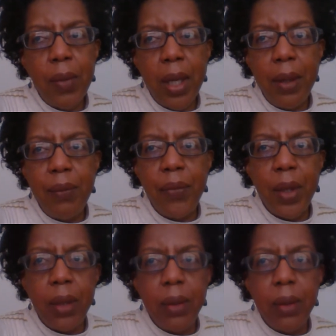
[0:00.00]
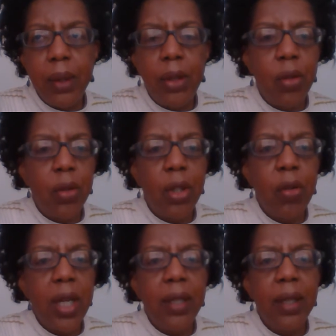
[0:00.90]
um,
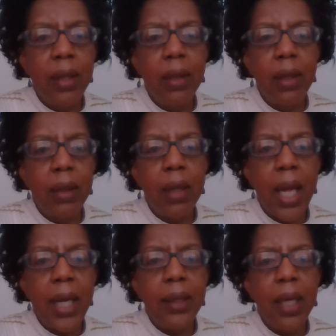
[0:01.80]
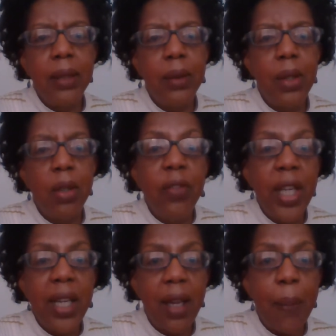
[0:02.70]
creating and
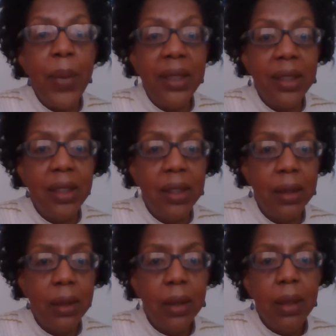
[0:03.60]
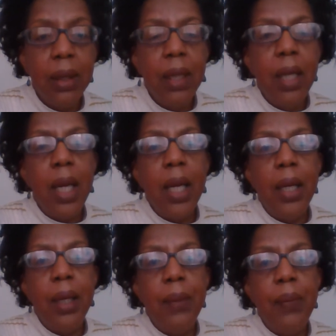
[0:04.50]
conveying a message.
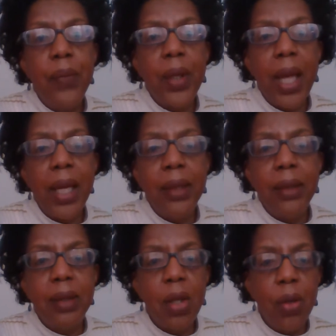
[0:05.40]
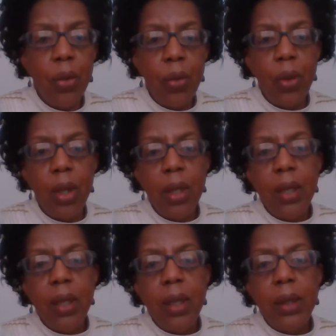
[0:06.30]
And so
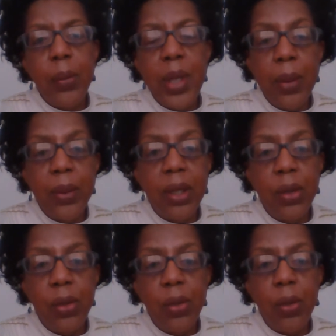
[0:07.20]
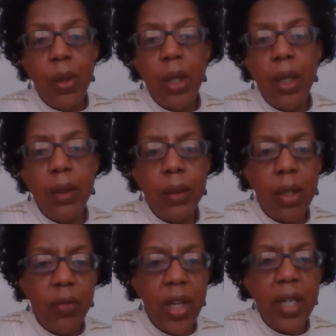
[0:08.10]
to be able to
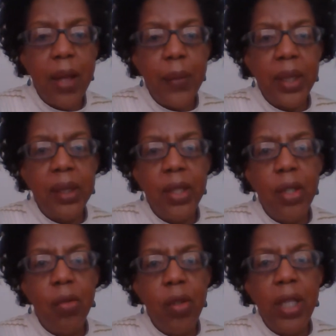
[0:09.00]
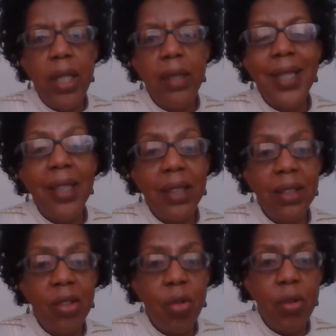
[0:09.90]
convey that message, you're really telling a
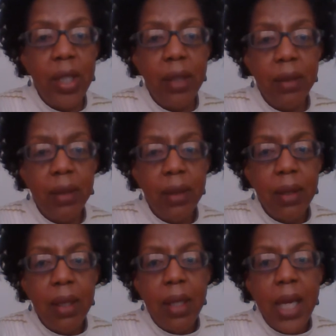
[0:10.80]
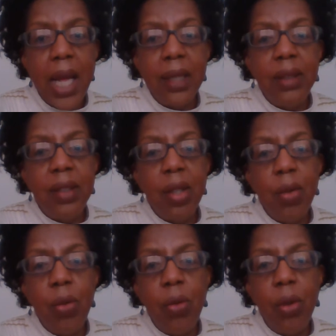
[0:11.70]
story. And
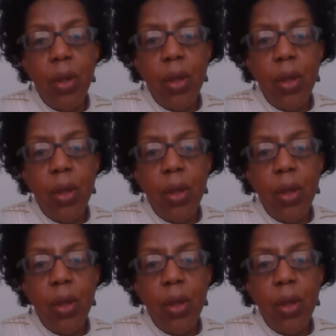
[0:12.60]
so